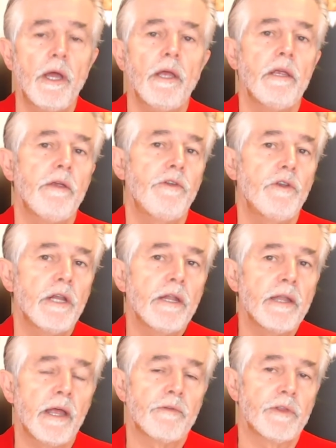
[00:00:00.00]
if you didn't
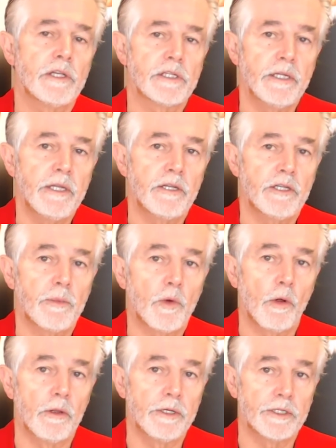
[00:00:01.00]
have those leadership
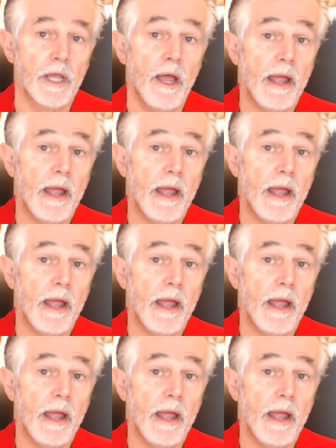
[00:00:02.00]
qualities.